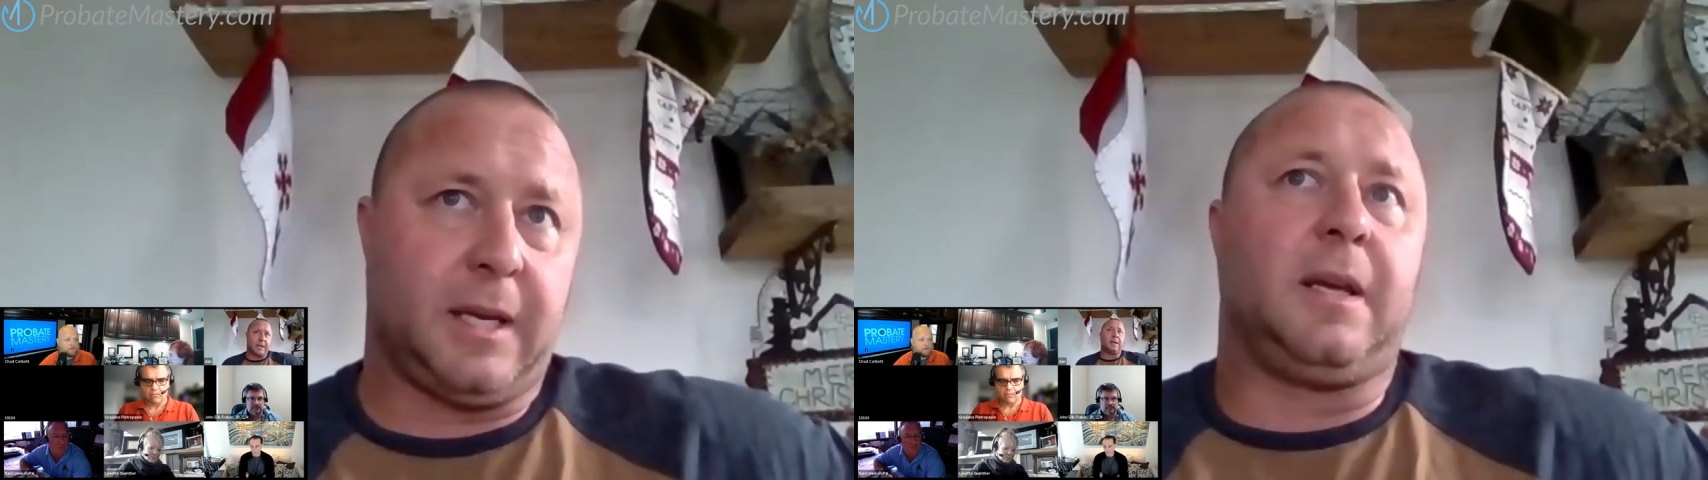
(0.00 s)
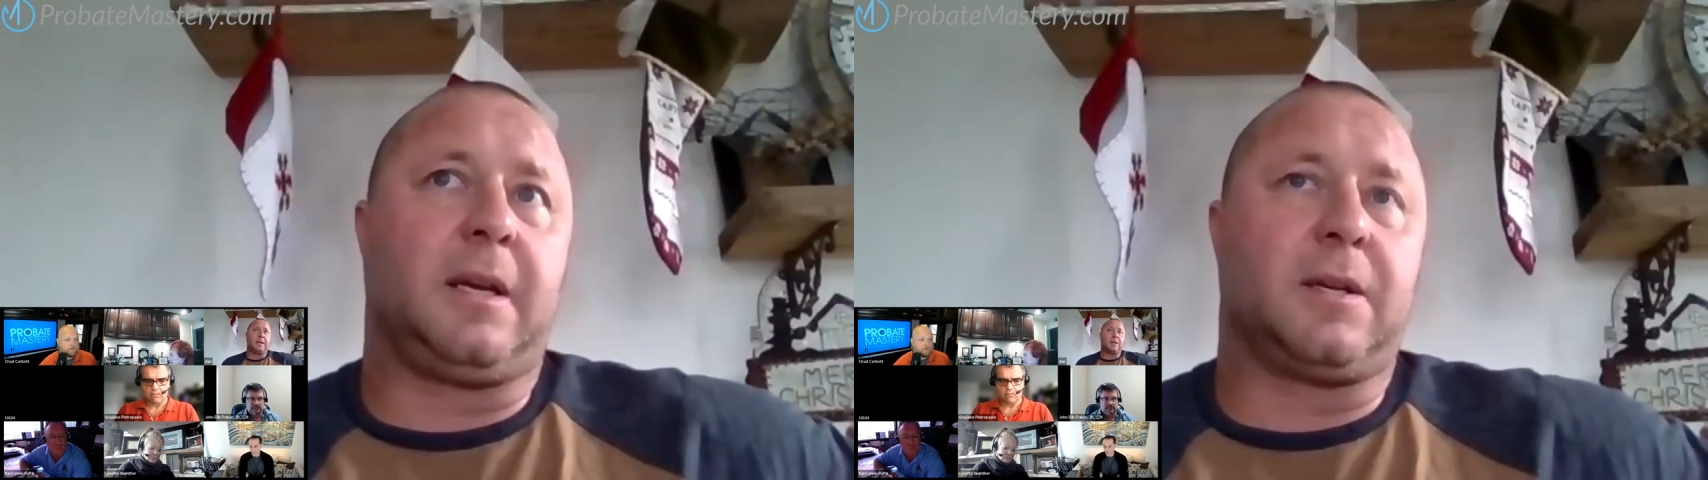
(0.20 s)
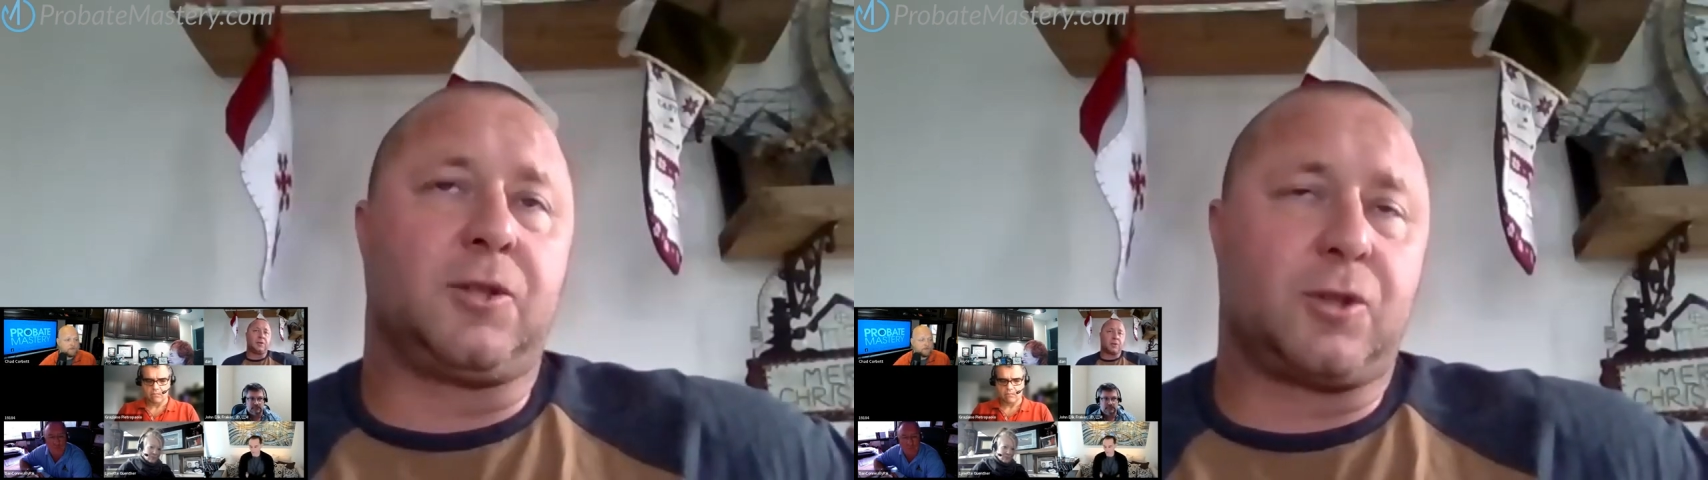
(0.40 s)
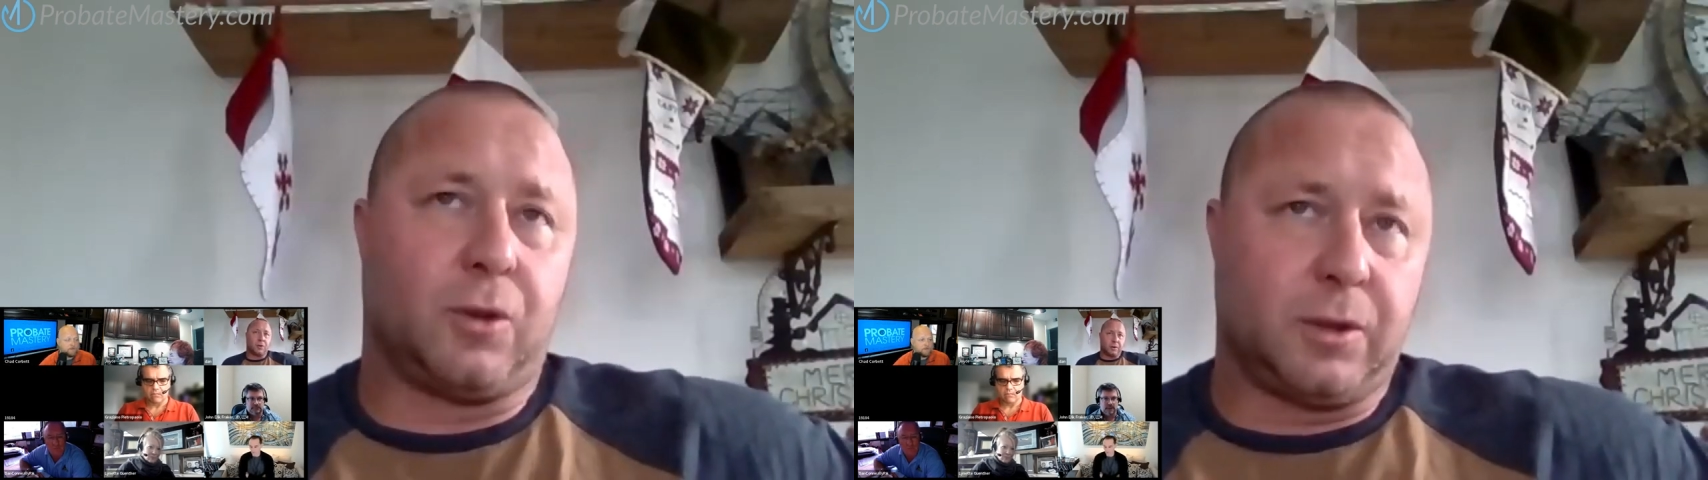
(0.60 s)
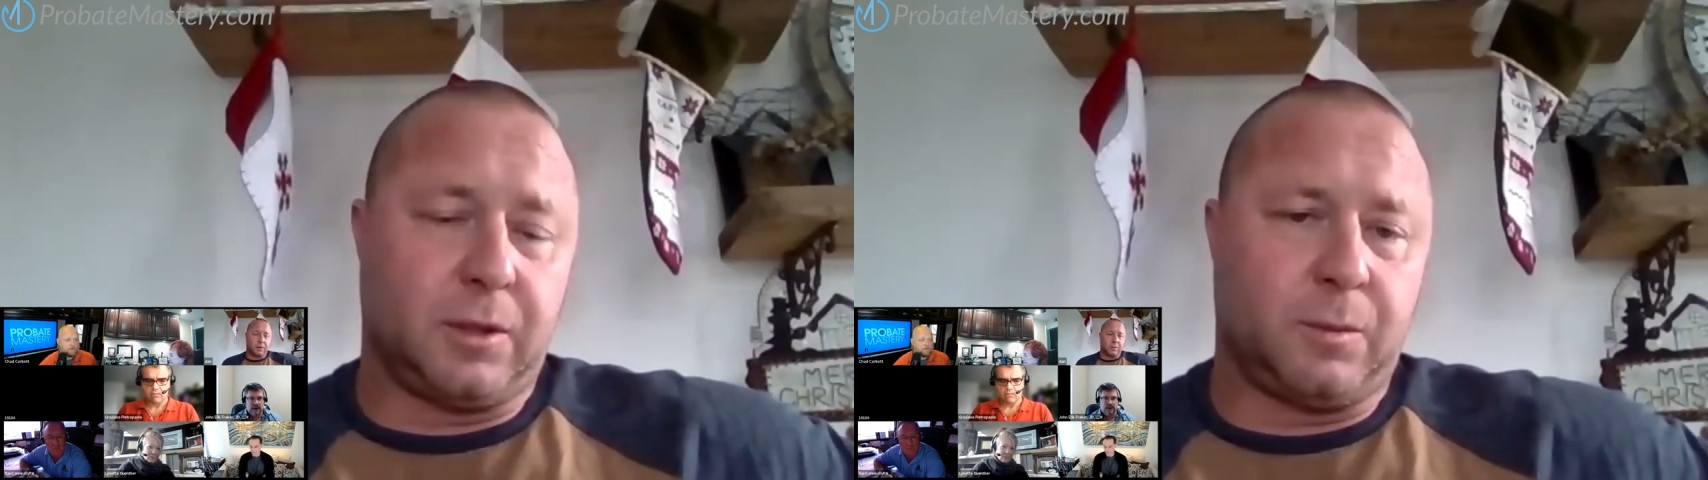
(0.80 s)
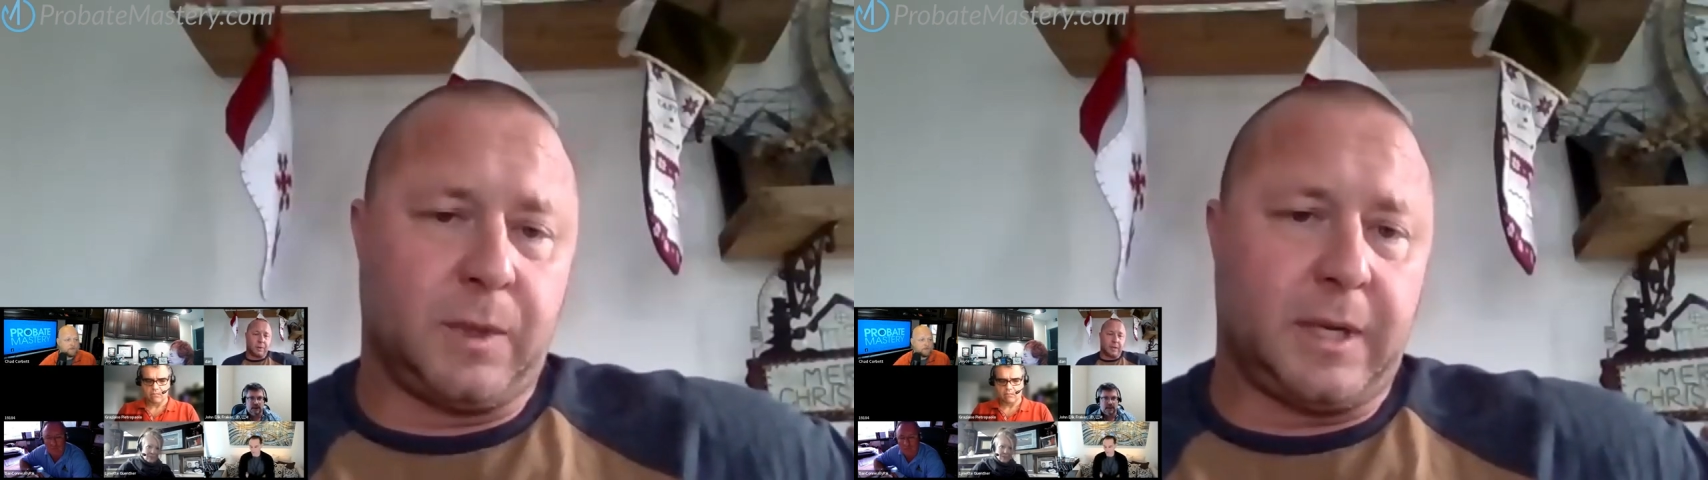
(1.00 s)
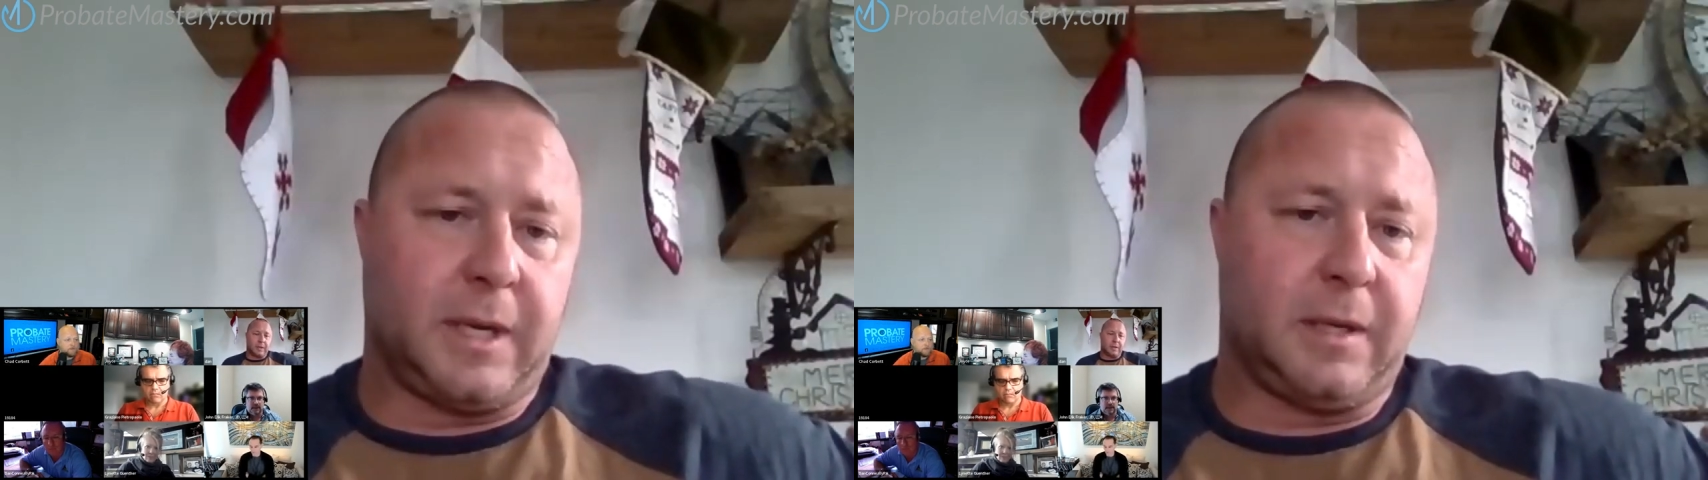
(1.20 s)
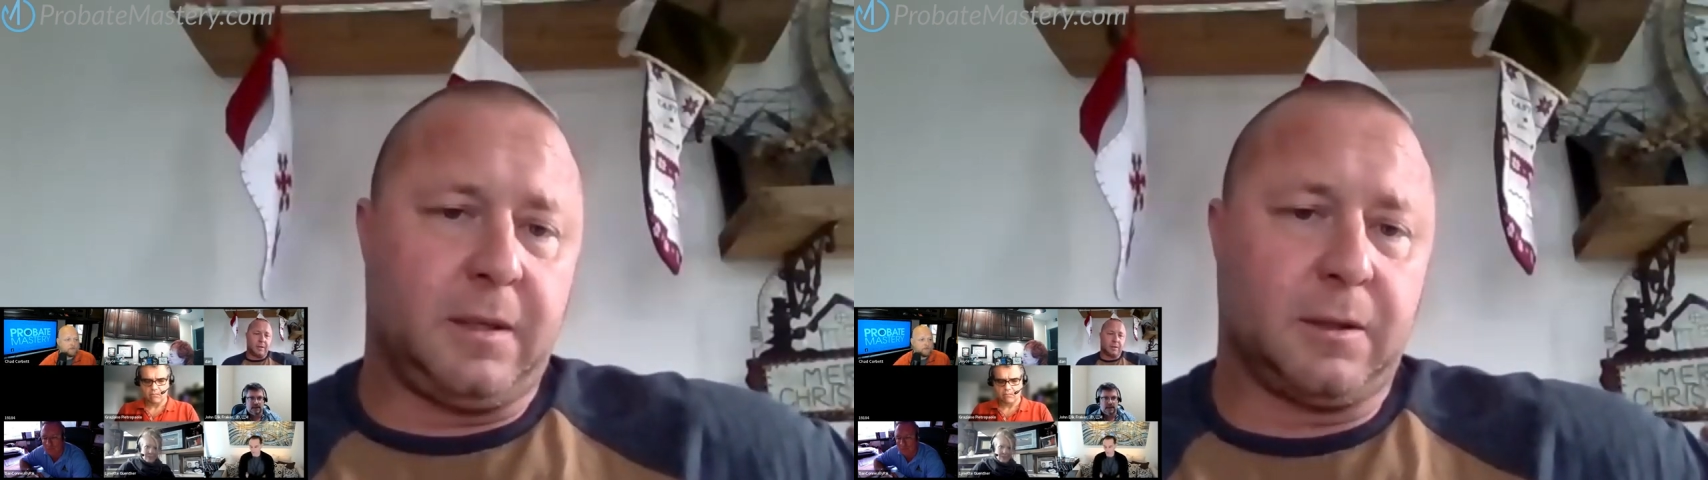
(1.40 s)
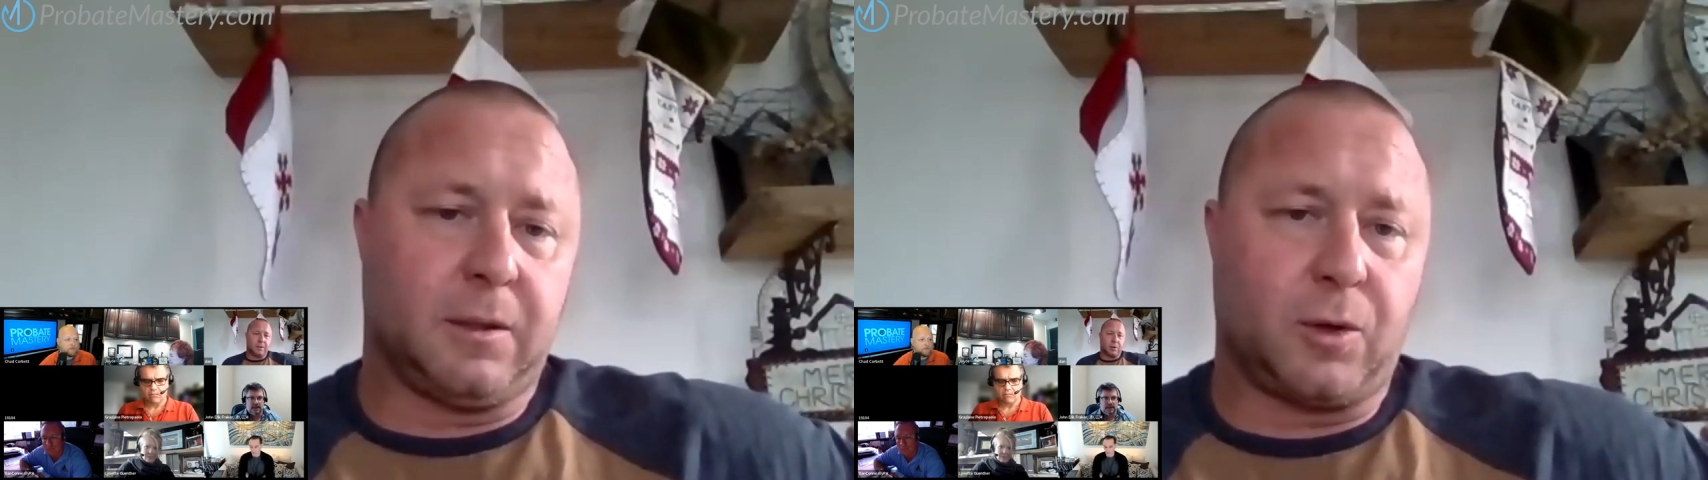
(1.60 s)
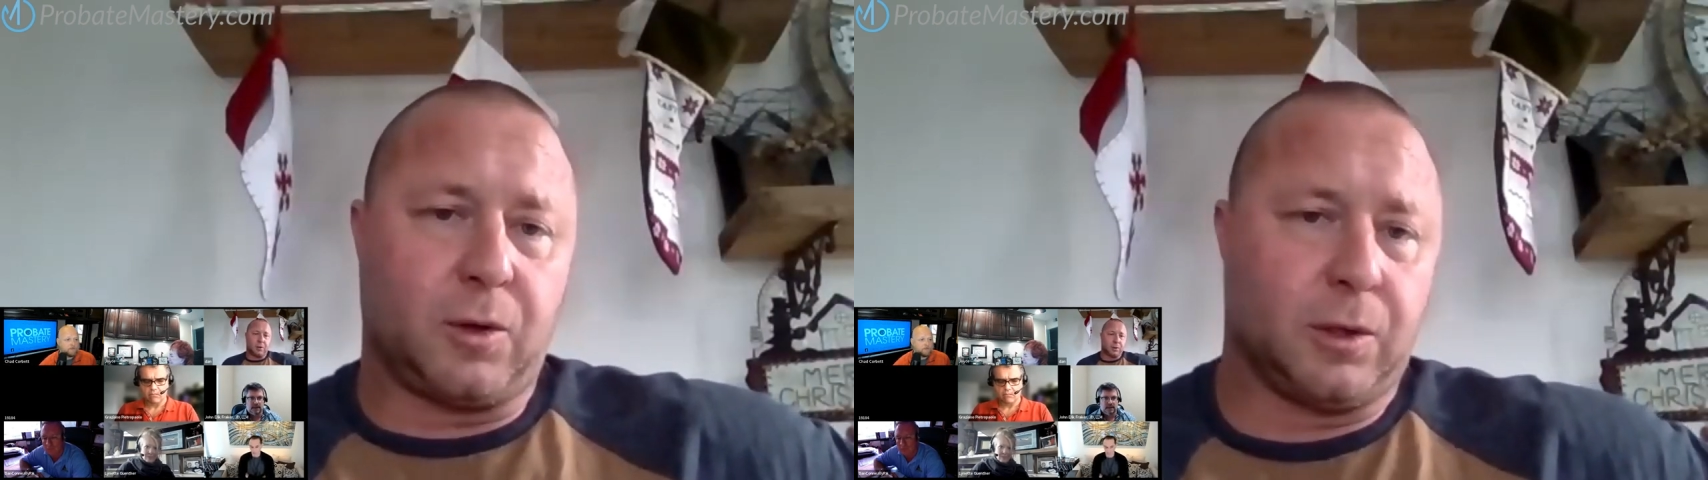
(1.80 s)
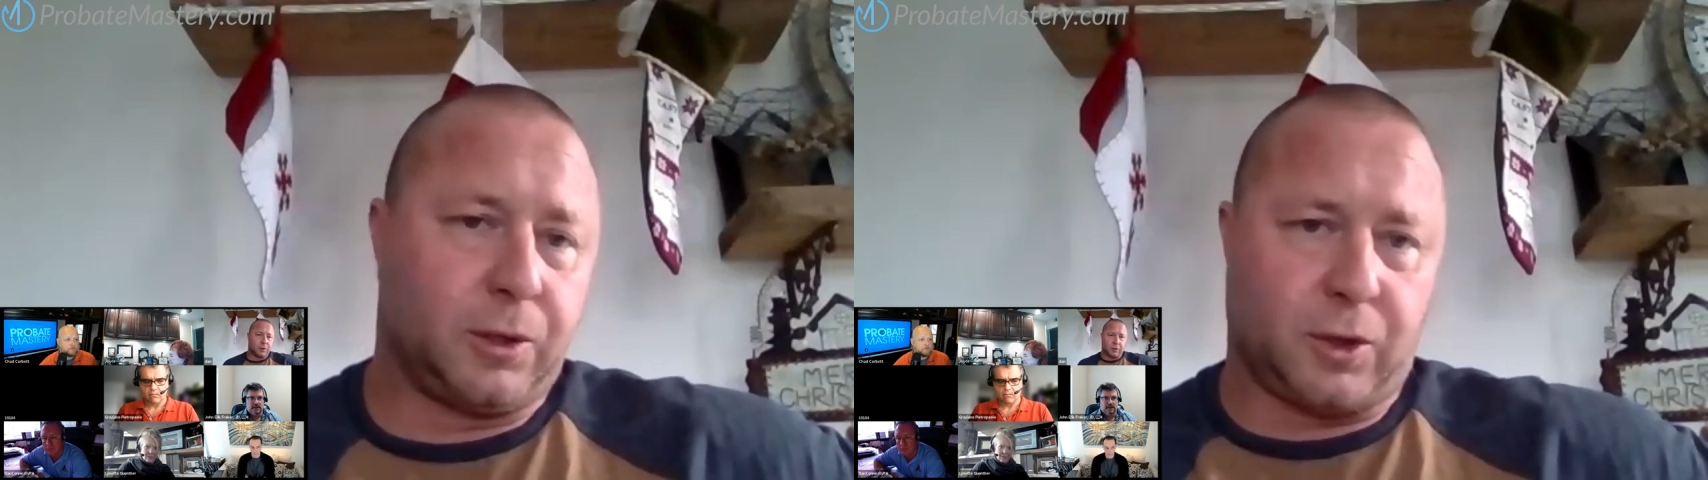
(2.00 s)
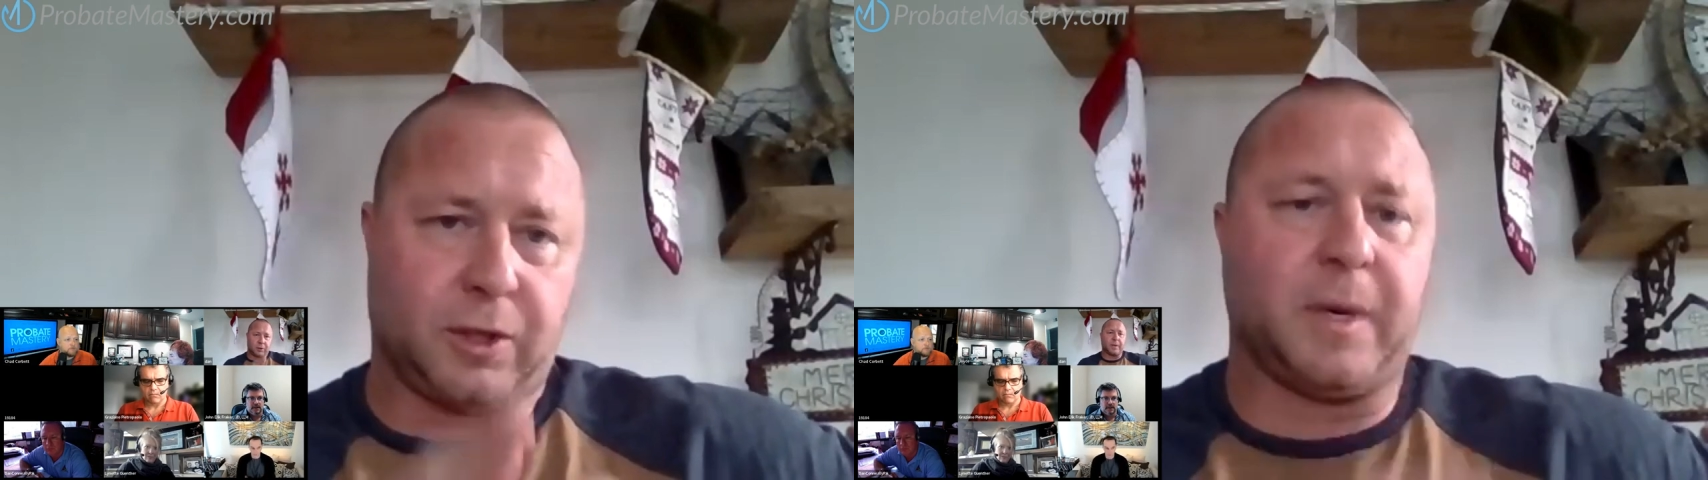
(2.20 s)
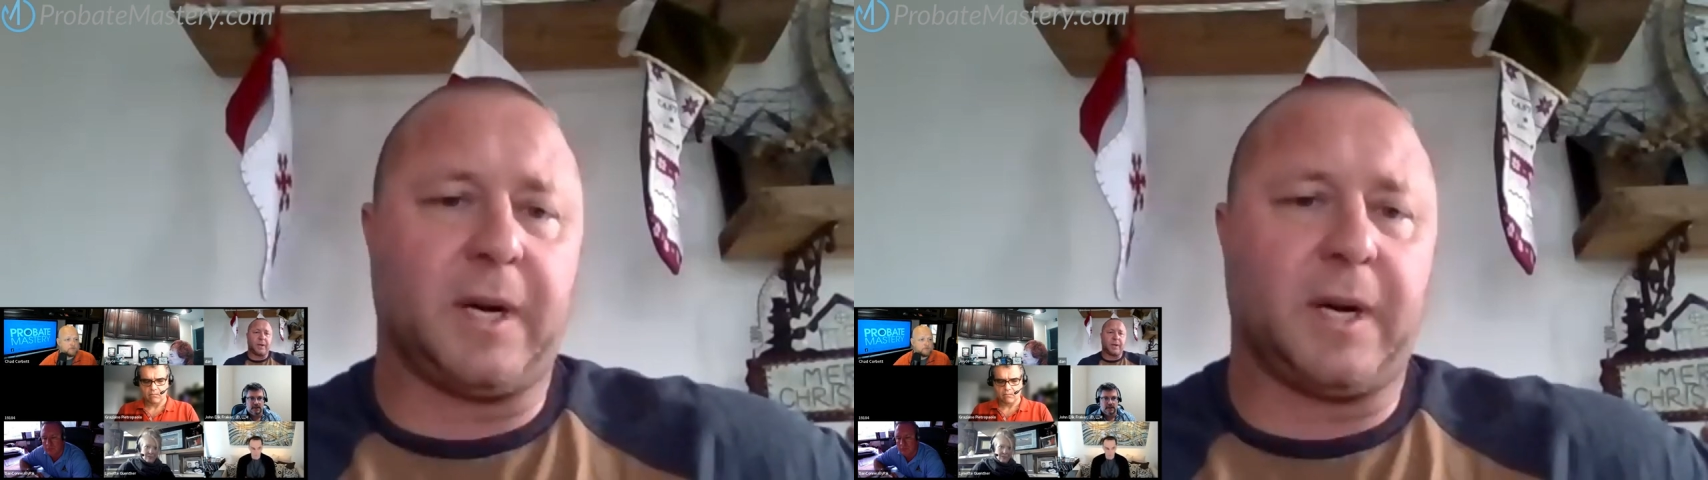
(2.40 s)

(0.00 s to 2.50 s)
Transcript: He consulted with a local attorney.